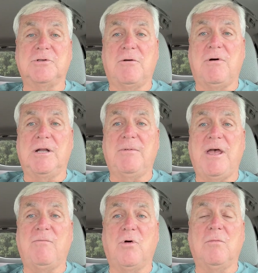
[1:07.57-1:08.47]
So I wanted to
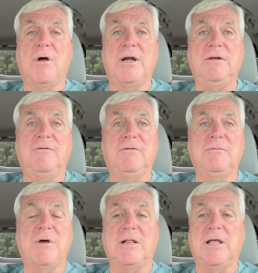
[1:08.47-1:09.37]
have more money for
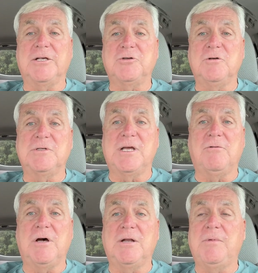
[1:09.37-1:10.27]
my classrooms. And I
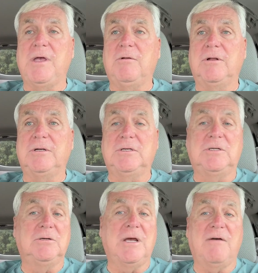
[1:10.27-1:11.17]
wanted to be able
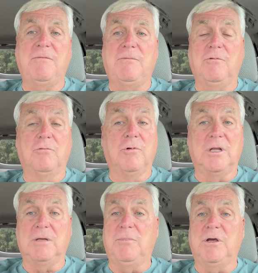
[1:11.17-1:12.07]
to have a
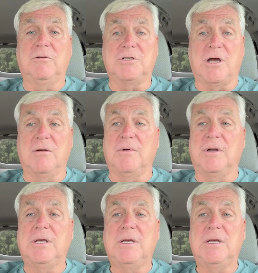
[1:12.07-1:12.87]
really big retirement.